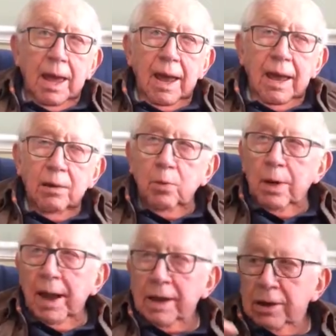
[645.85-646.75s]

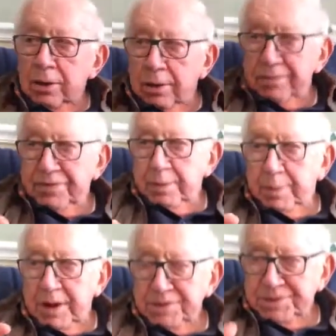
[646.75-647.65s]
And when I got off the
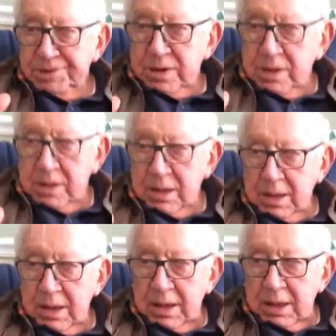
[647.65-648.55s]
bus,
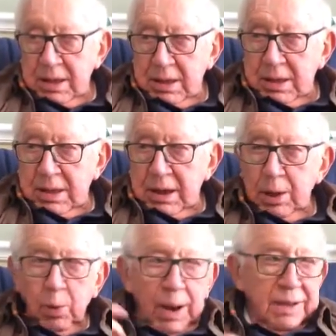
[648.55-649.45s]

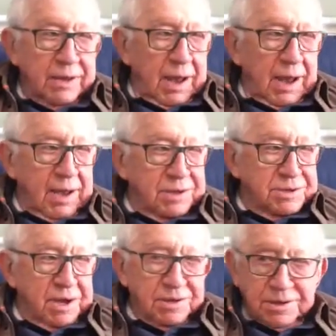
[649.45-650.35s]
a white guy
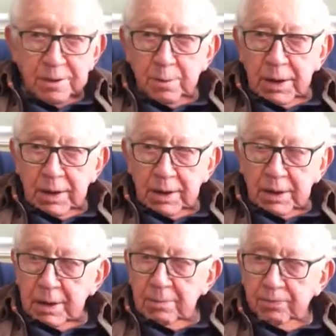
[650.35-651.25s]
says to
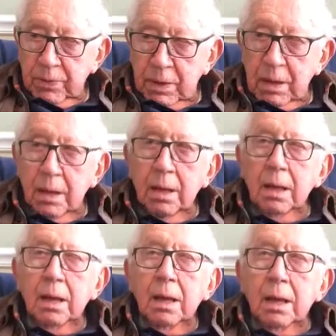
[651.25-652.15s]
me, uh,
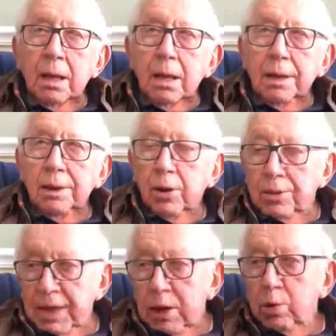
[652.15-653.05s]
you
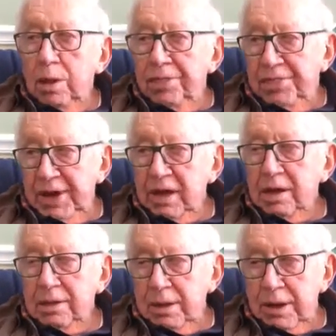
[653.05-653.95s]
know, they will
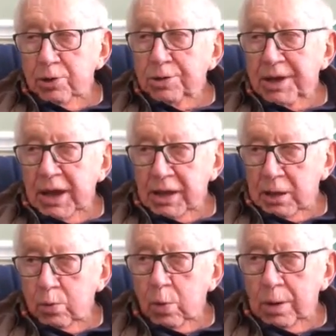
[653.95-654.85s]
think that you're
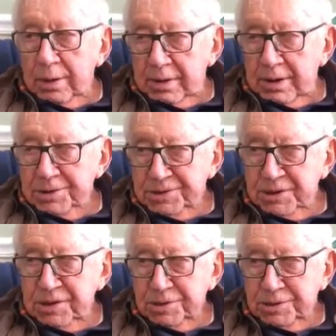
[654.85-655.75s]
taking one of their
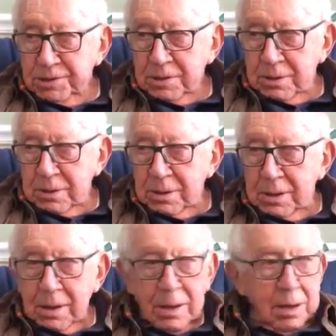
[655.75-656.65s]
seats
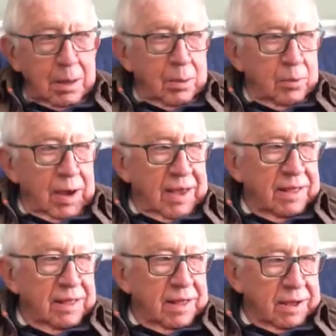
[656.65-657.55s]

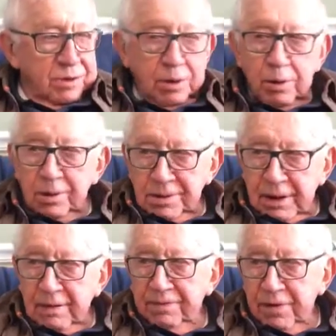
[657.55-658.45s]
rather that you're
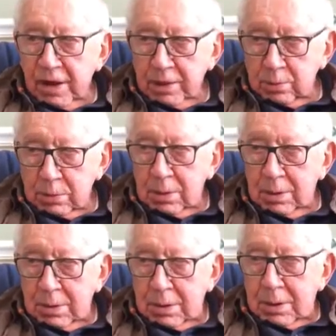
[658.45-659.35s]
identifying
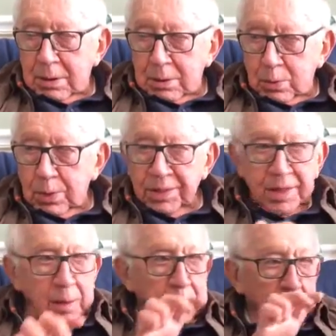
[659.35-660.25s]

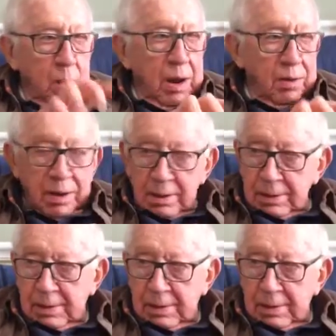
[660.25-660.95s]
with them and want to